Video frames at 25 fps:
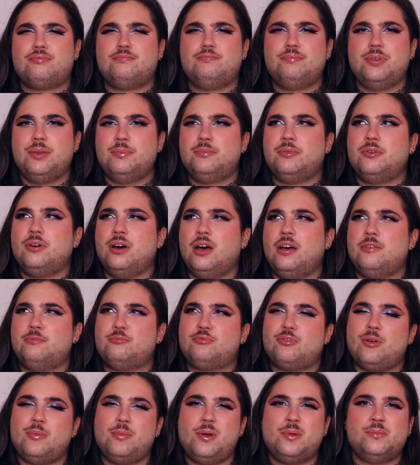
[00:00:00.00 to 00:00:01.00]
people have
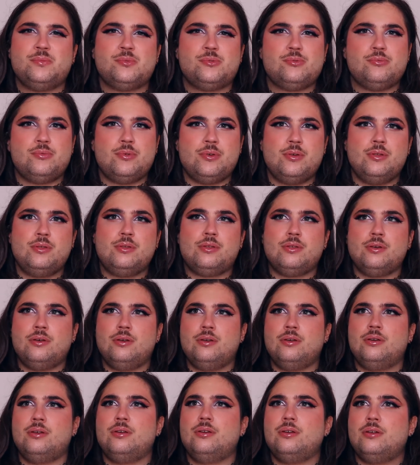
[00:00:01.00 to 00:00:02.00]
problems with
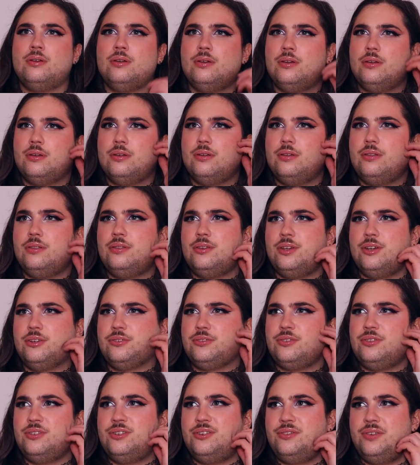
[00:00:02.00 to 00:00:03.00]
the
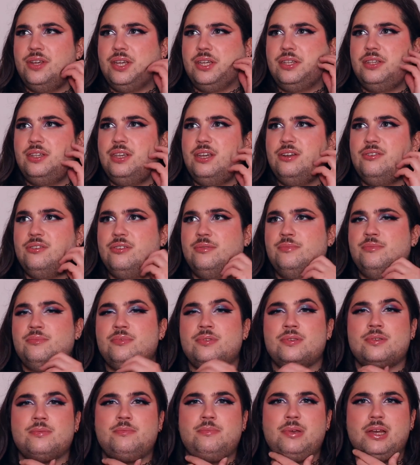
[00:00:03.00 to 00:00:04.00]
Ordinary
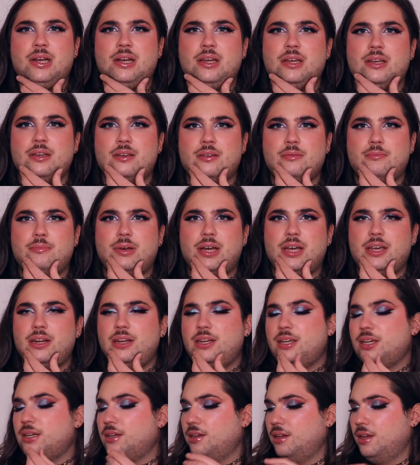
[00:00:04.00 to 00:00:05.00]
serums
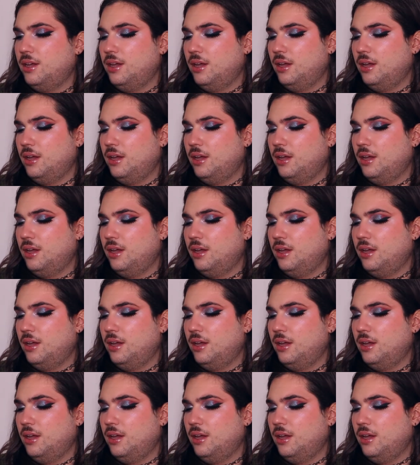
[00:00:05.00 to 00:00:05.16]
piling.